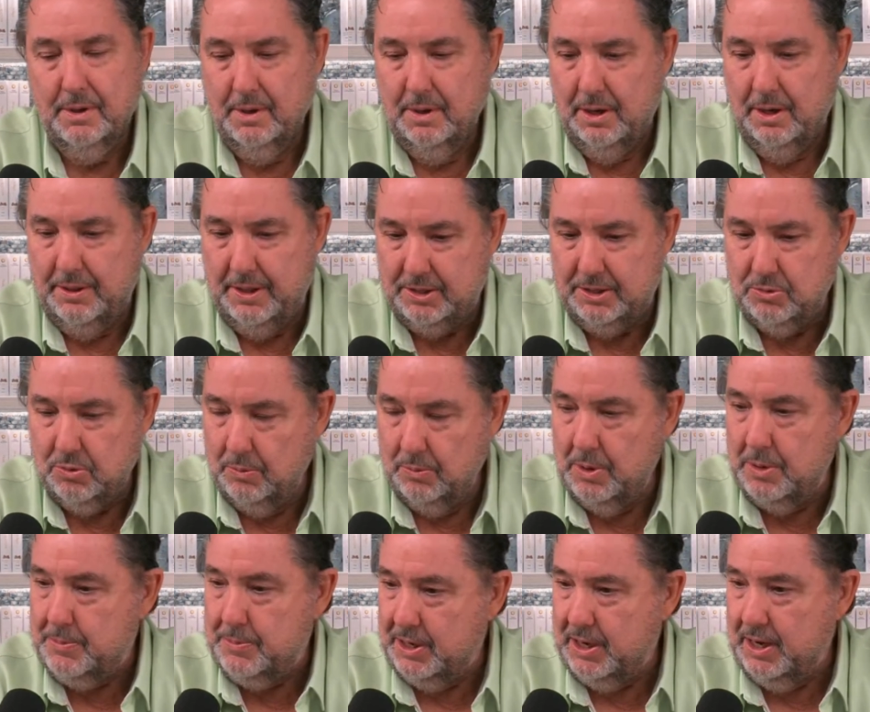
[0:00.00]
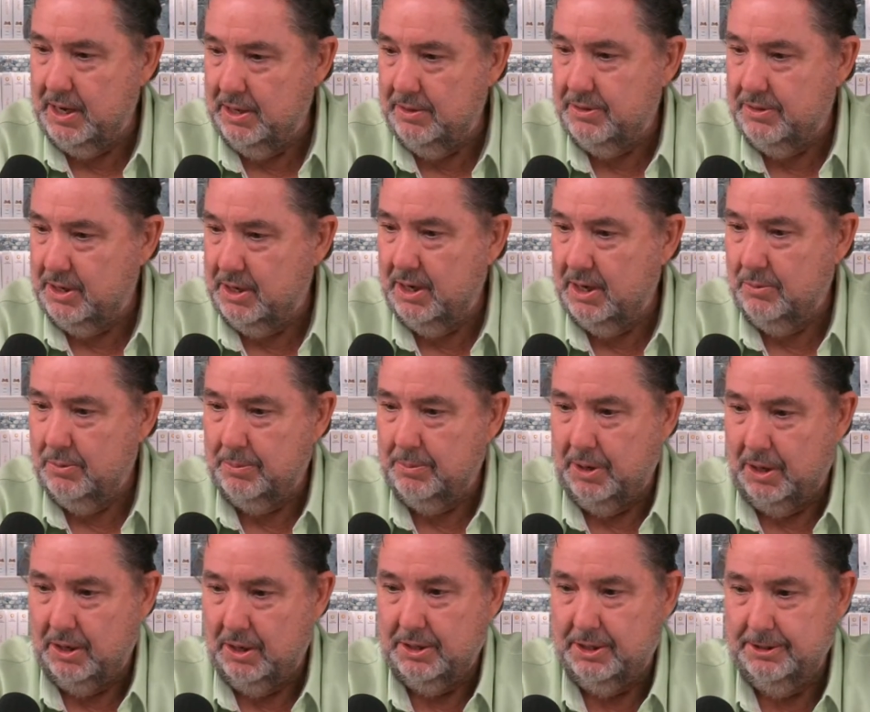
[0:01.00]
And that's when we began the YAHOWAH
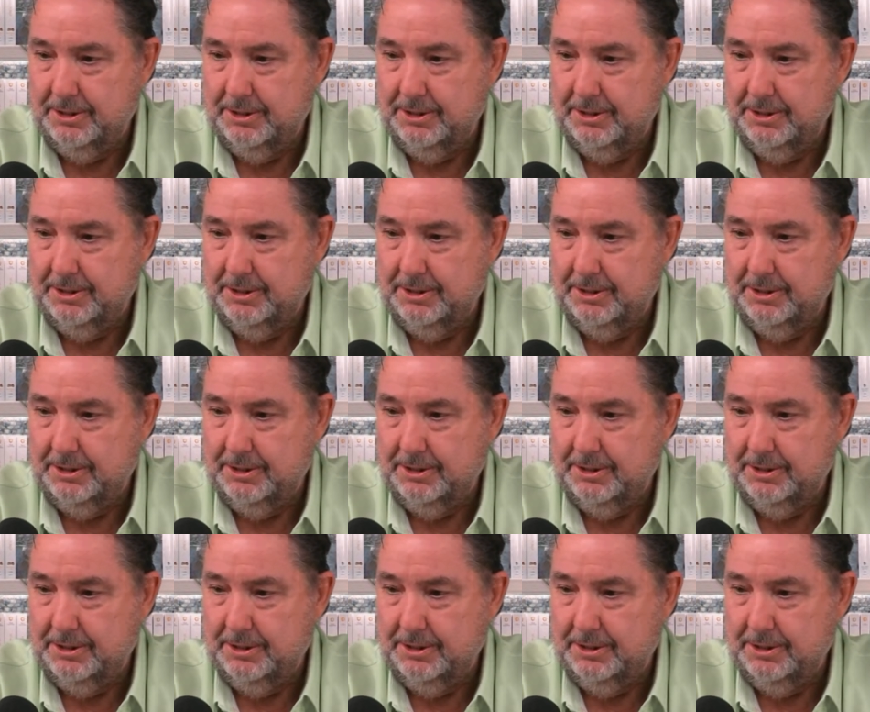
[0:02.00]
blog.